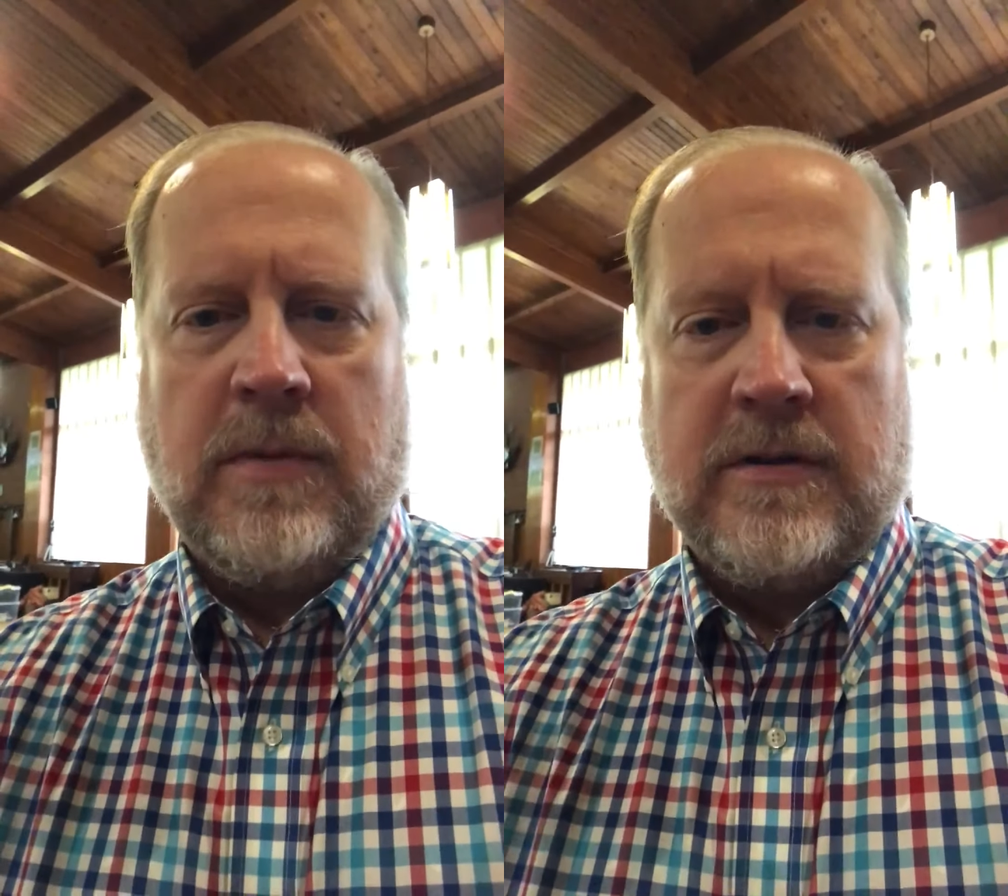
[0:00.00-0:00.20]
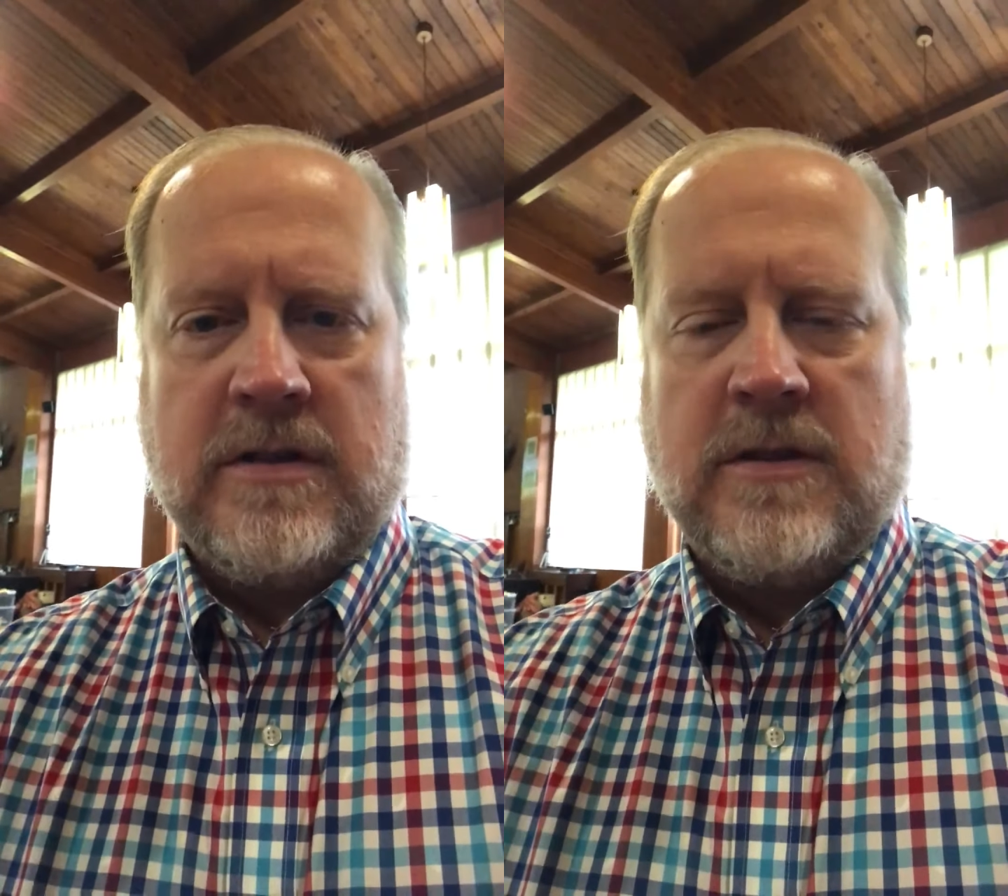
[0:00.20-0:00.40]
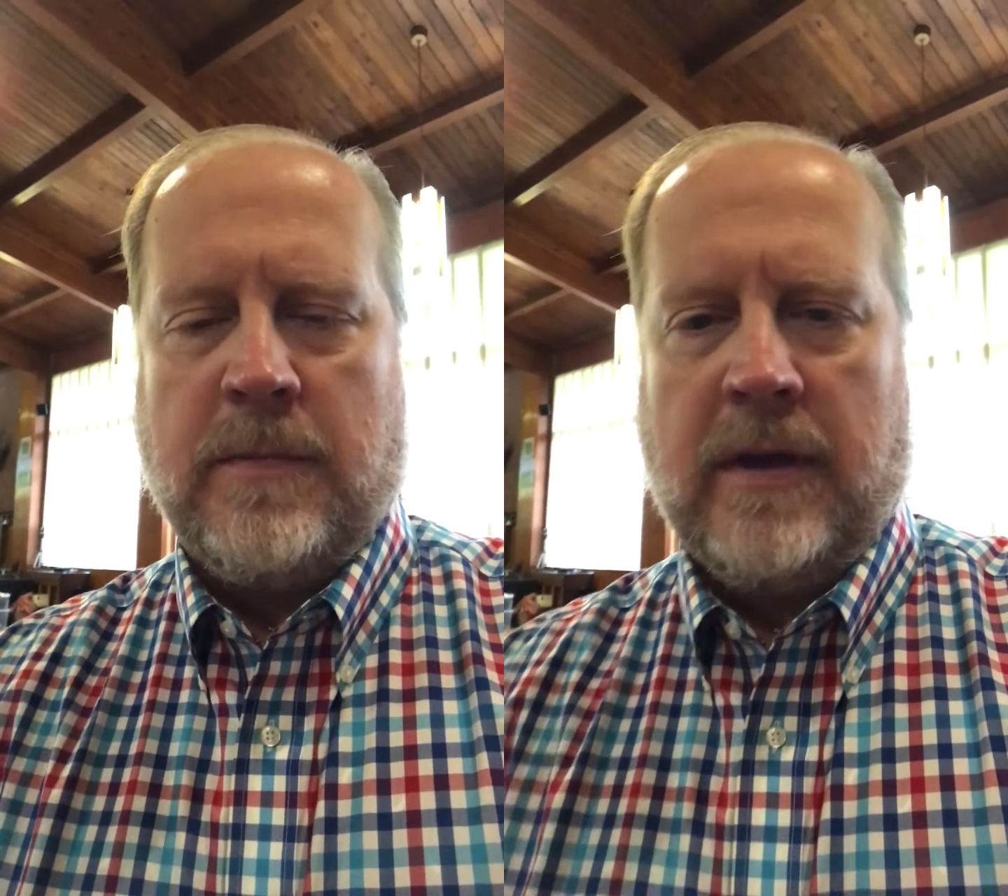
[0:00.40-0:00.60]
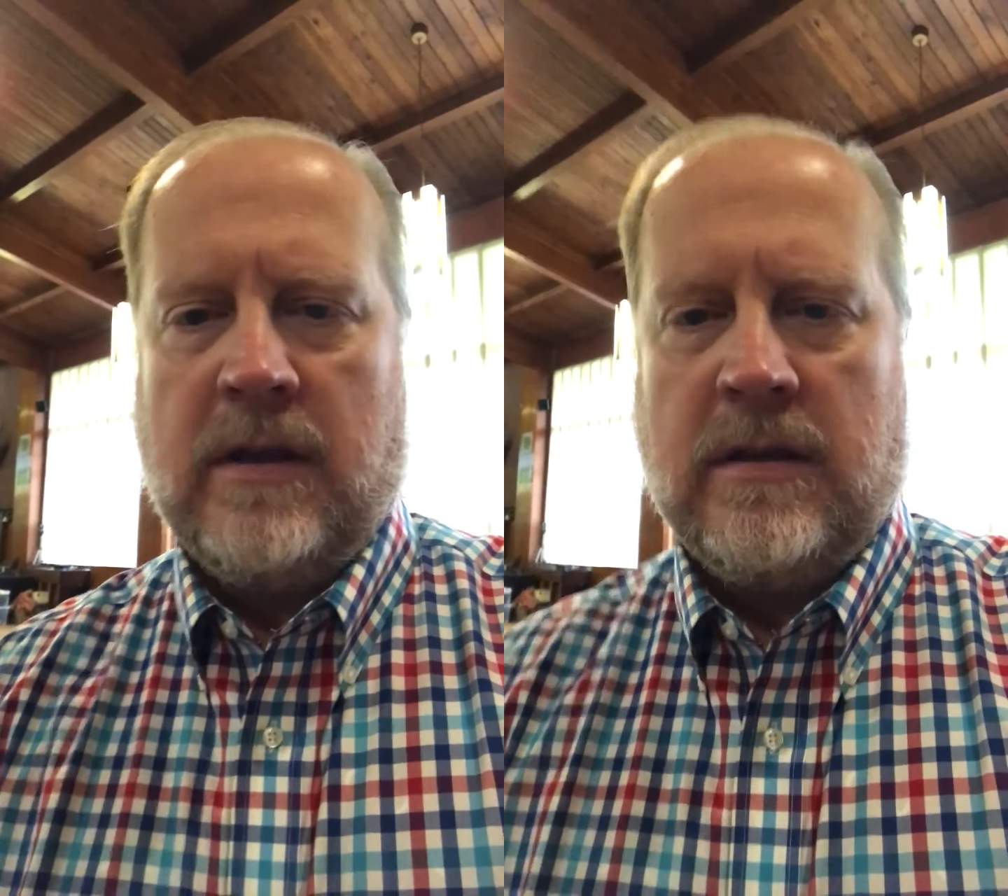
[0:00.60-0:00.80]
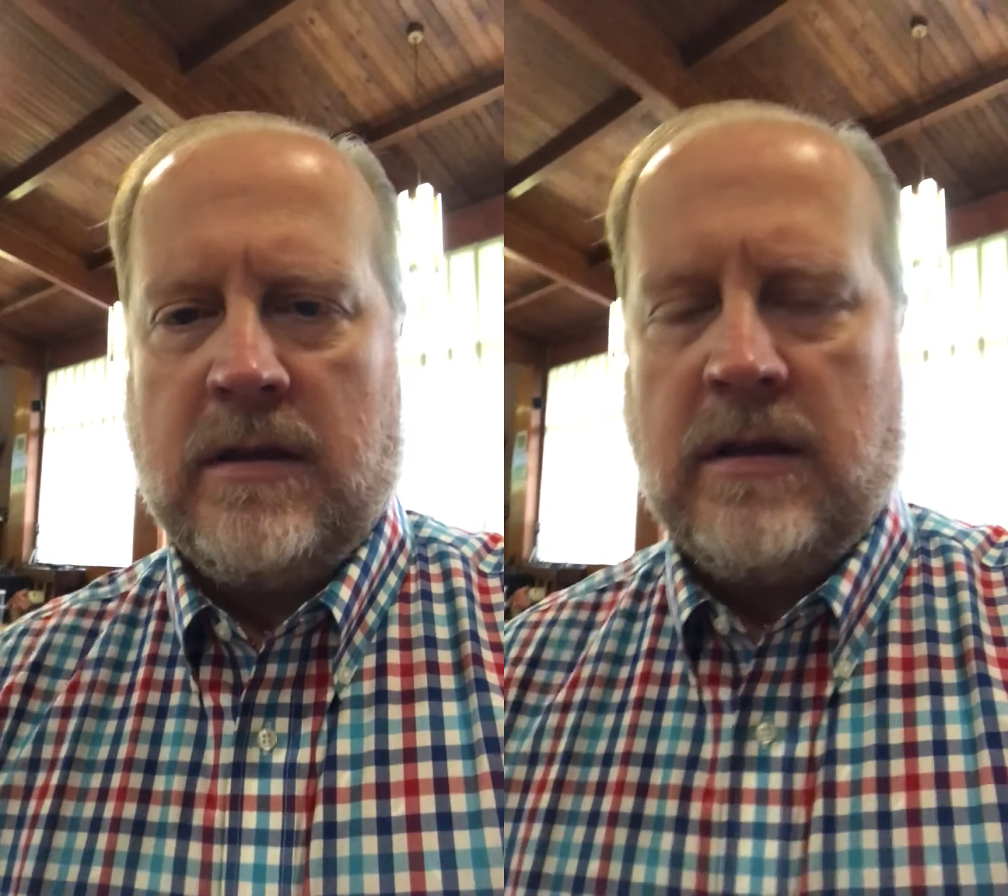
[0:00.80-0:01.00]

participate in